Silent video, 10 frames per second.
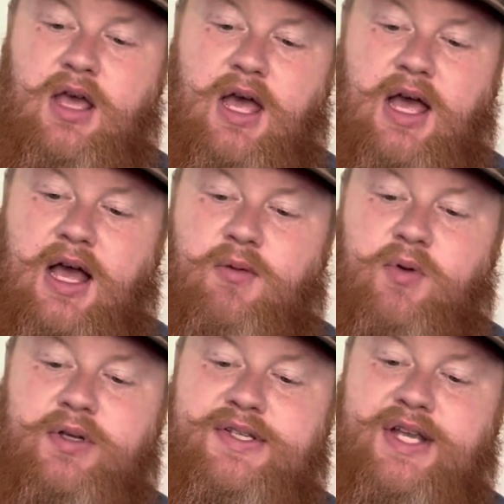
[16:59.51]
I
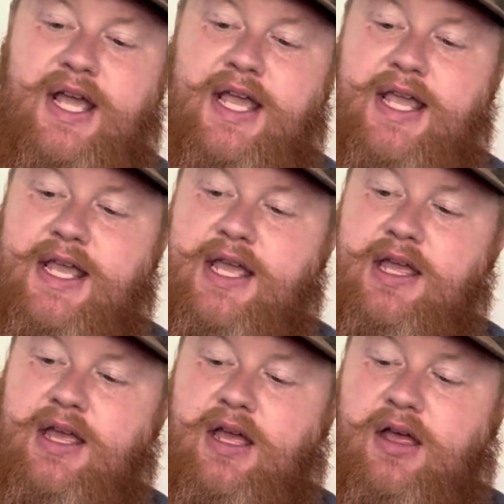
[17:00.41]
want to say
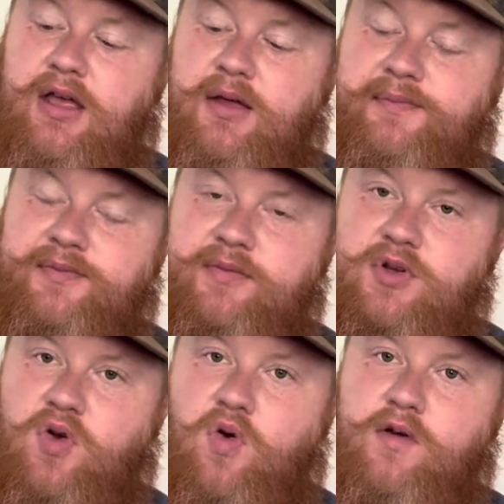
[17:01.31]

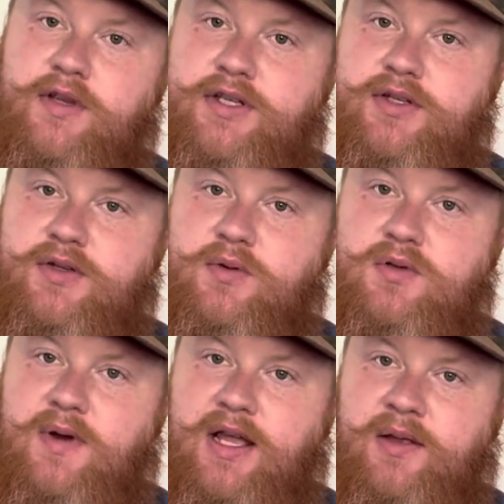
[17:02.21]
the Orvis was
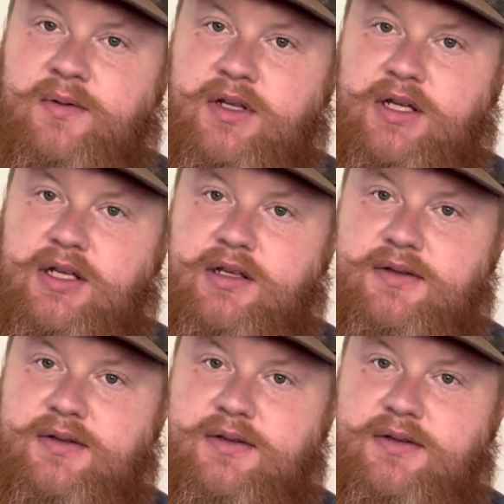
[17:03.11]
around